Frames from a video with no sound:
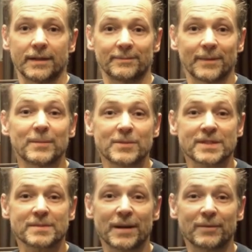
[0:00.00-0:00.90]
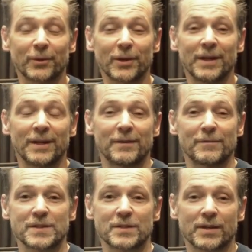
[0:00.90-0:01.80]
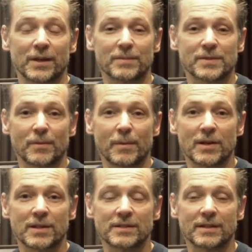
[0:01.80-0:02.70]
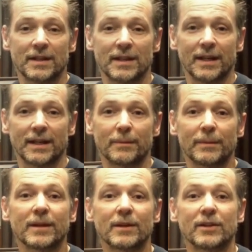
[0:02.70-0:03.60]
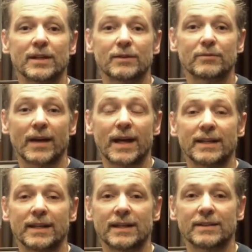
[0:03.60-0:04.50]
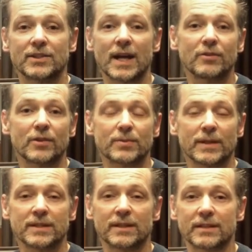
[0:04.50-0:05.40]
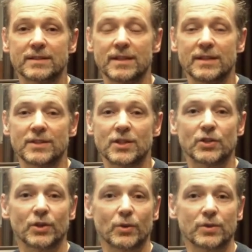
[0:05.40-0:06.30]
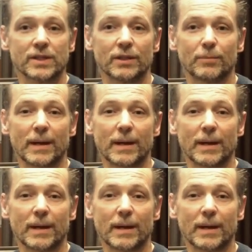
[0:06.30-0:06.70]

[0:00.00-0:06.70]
Hi, I'm Johnson McEvoy, physiotherapist from Ireland, and I'm here in Leuven in January 2019 teaching a course on low